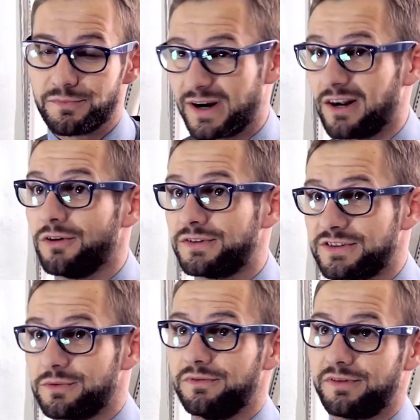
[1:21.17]
can bring a lot to
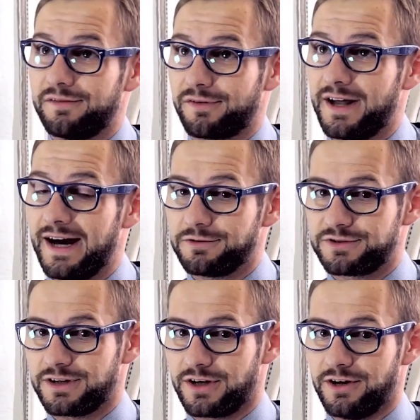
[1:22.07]
someone for their front of
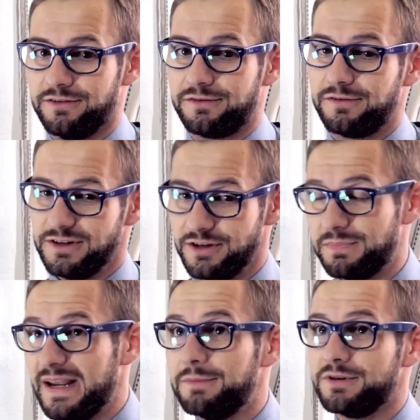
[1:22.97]
house and kind of
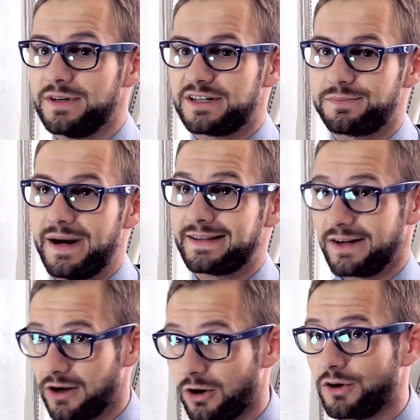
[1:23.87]
you'd be able to
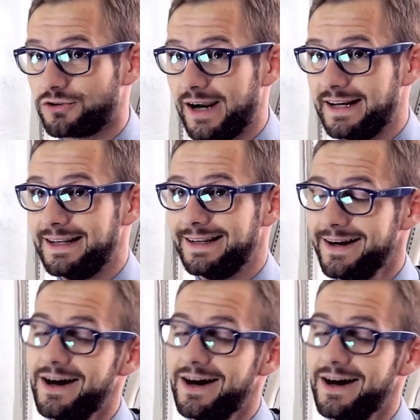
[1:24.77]
expect a lot of training,